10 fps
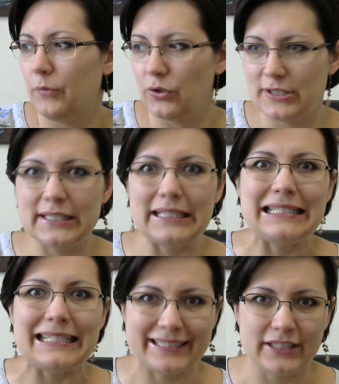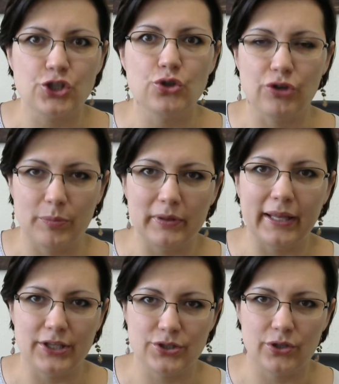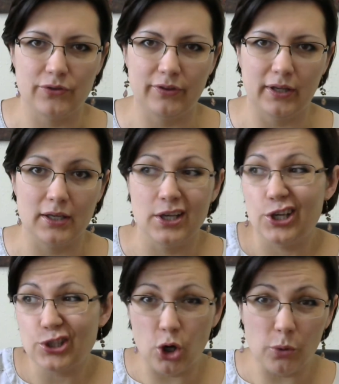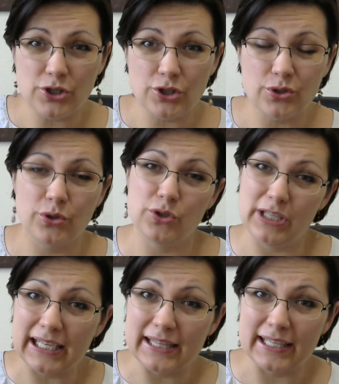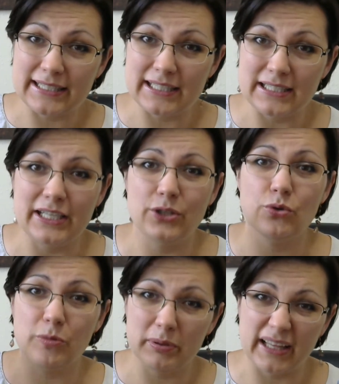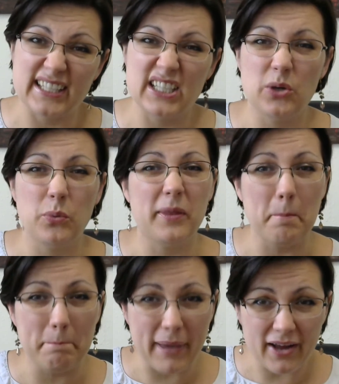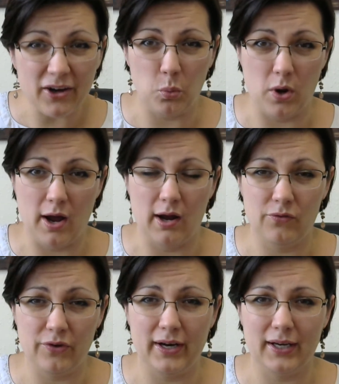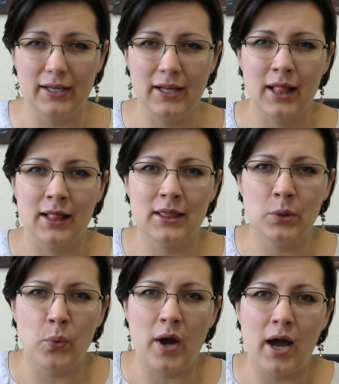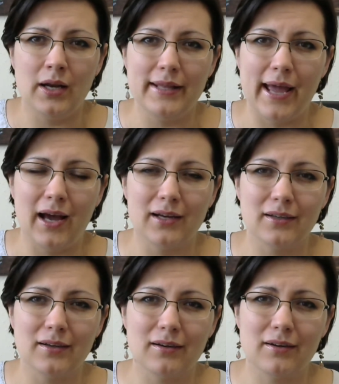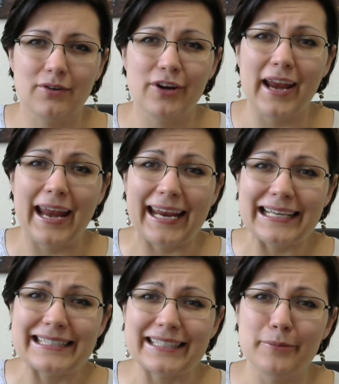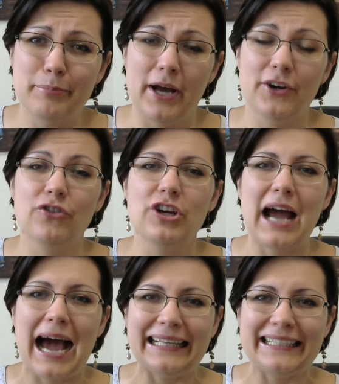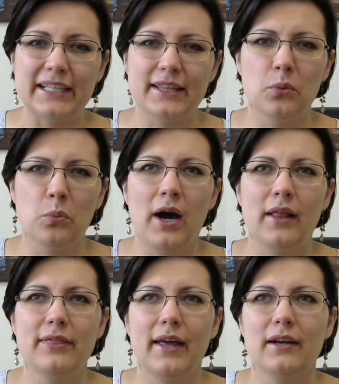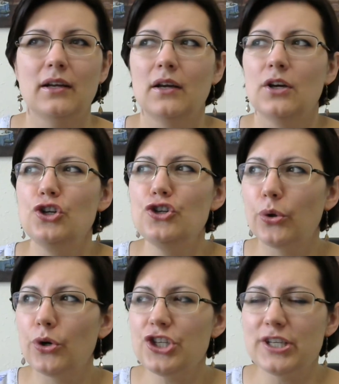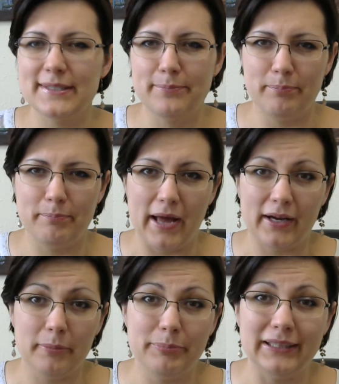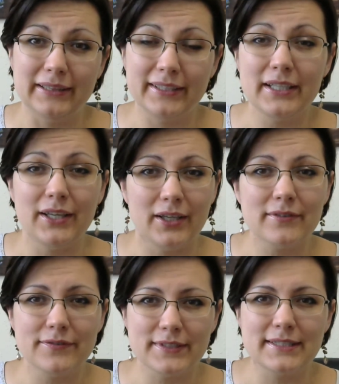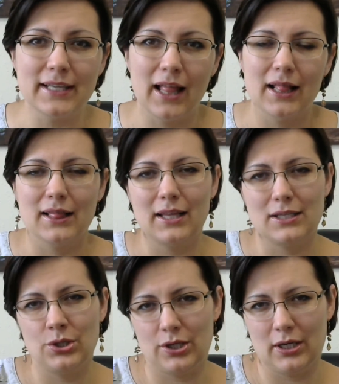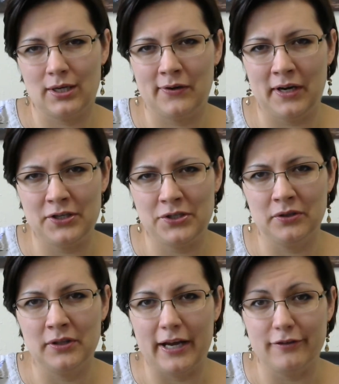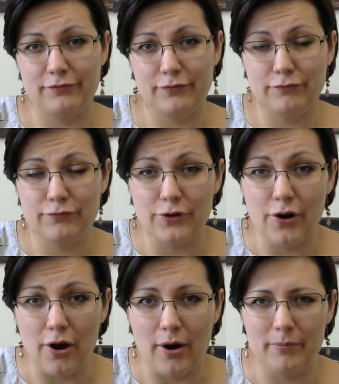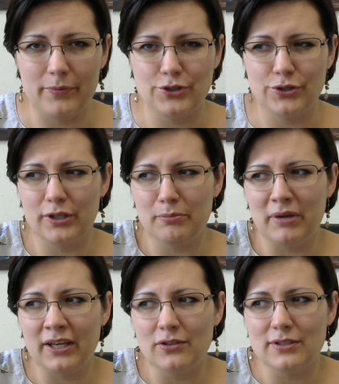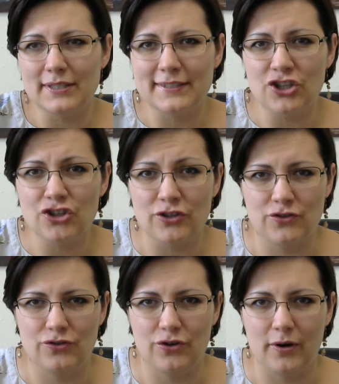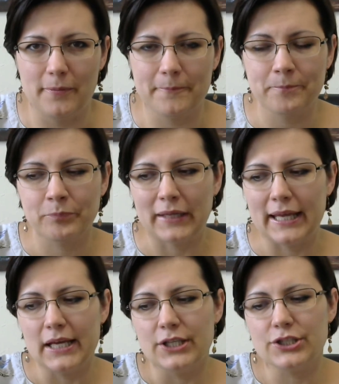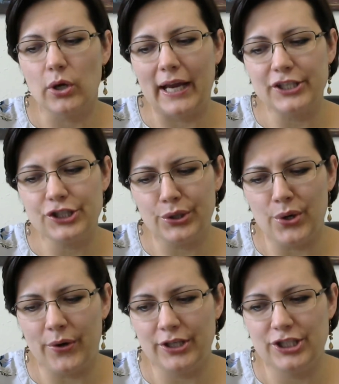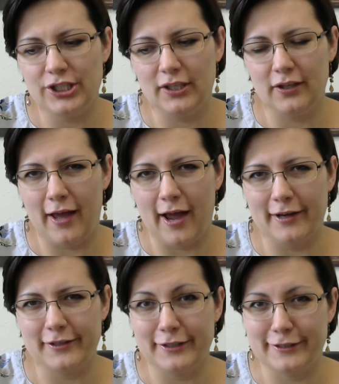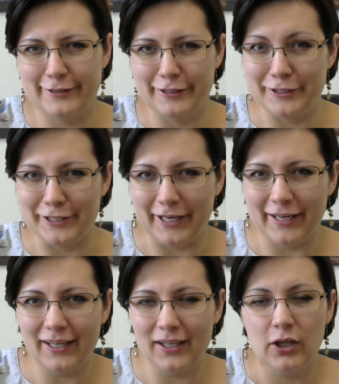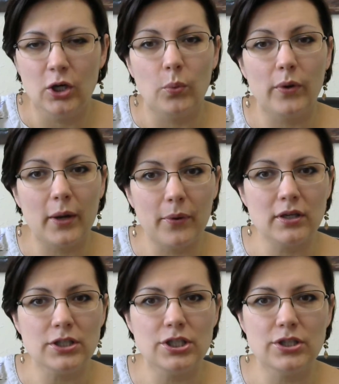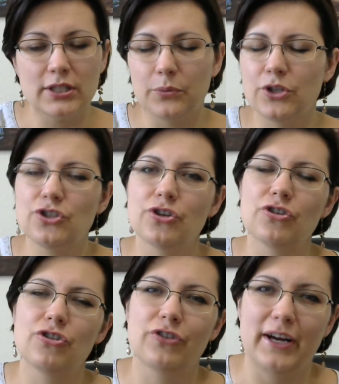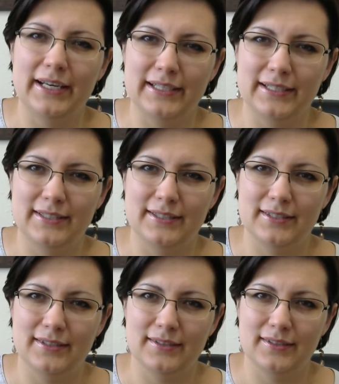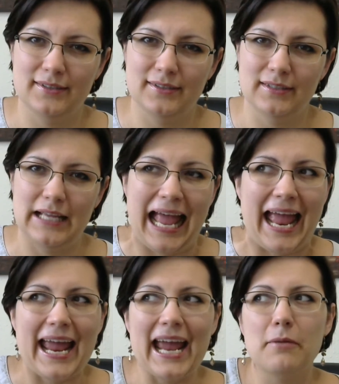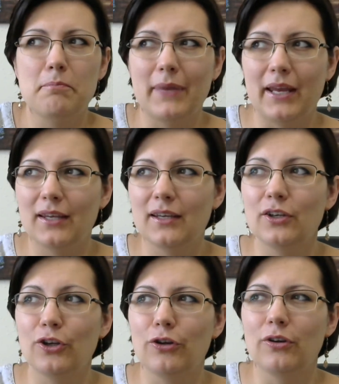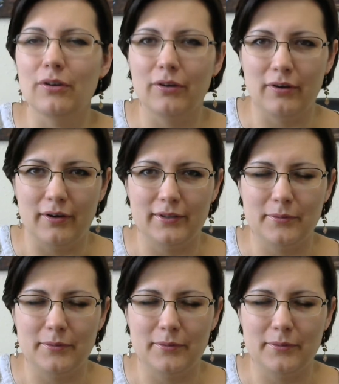CDs that you're replaying sort of thing. So all what you're doing, you're taking that CD and you're replacing it with a better one, right? The one that creates a better reality, the one that nurtures better beliefs that you can create your life from, that you can make your decisions from. So as you're going to that CD, what I want you to do is I want you to rewrite it and make it good.